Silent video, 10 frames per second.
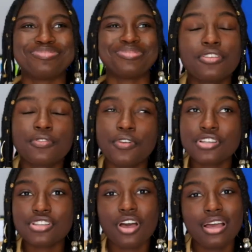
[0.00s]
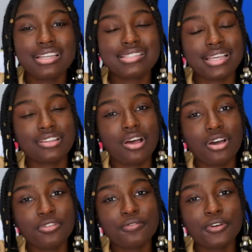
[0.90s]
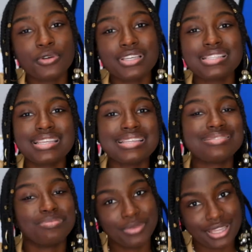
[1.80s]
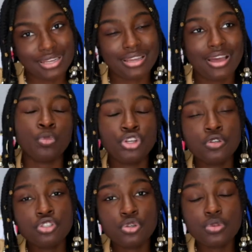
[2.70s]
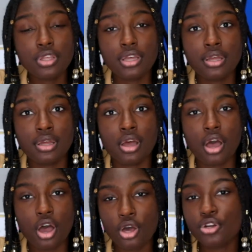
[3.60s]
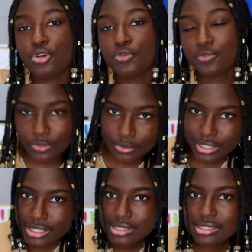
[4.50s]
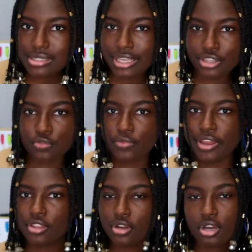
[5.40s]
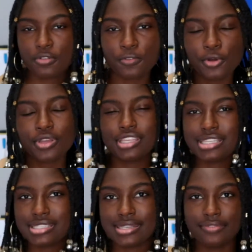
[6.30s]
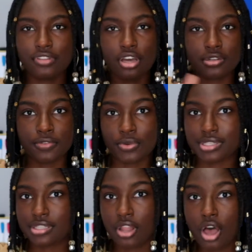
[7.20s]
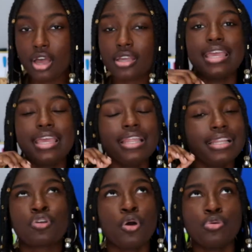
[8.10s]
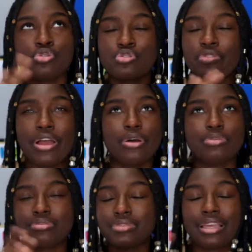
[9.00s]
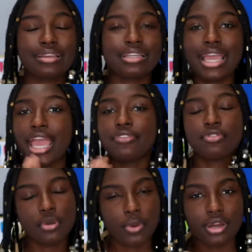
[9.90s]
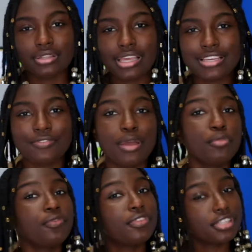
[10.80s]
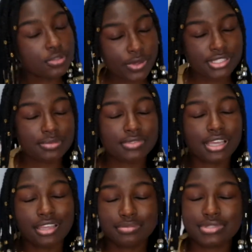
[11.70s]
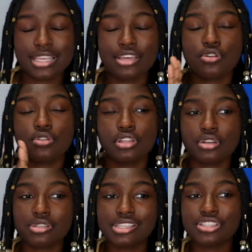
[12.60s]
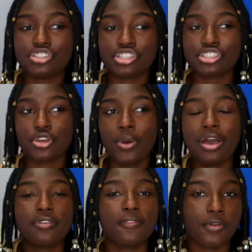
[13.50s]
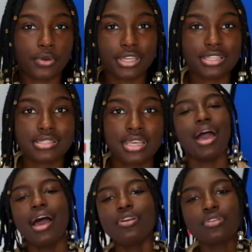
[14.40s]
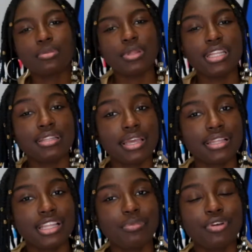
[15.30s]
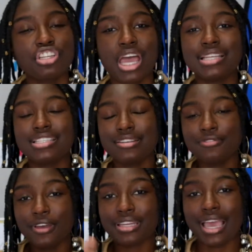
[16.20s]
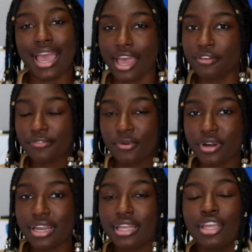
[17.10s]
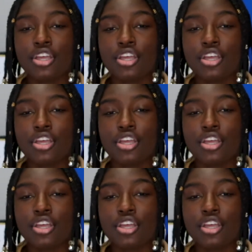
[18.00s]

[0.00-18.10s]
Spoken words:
The first con is that the autofocus is mid. When you do the autofocus, like the regular autofocus instead of the autofocus lock, it goes around like everywhere. Like if I move this way, sometimes it'll literally just go out of focus. I don't completely like it that much. I did find a hack for it.